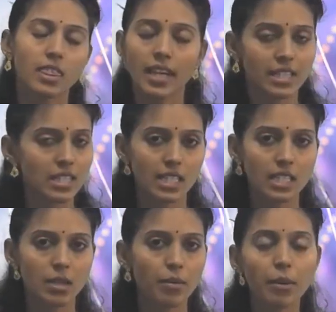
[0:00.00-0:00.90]
That's
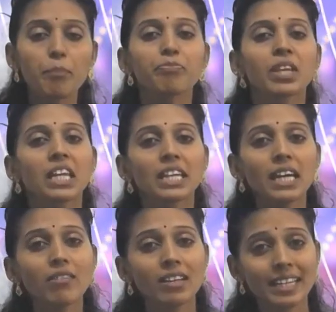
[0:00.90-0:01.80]
it. Okay.
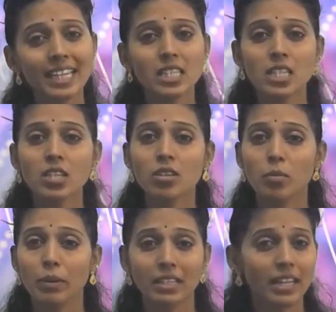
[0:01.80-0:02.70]
Now the next
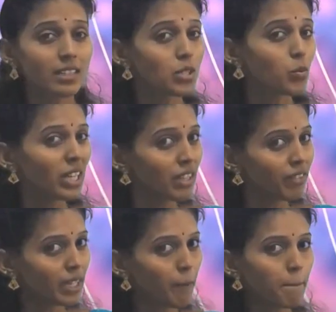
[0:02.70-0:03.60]
topic that is very,
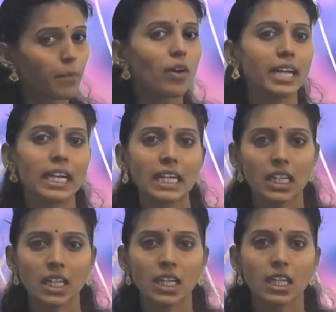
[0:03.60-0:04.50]
very important.
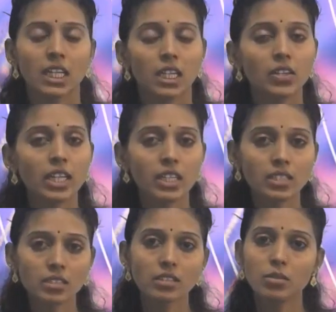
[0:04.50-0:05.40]
Okay,
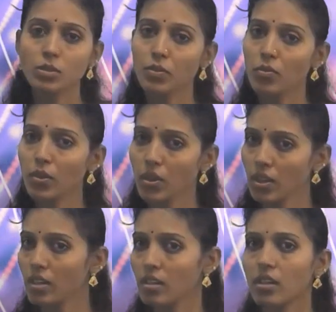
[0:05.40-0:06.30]
this is useful for
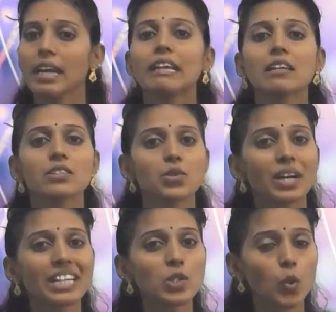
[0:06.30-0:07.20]
your higher
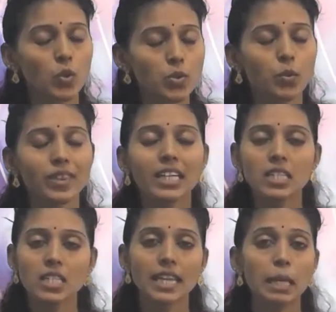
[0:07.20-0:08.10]
studies also. That
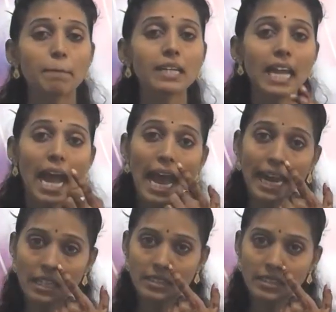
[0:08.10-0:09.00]
is nothing but
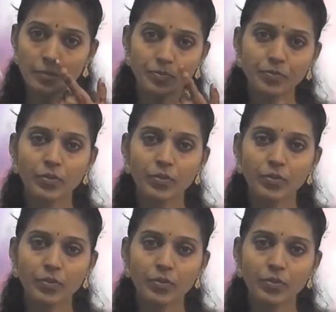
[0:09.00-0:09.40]
angles.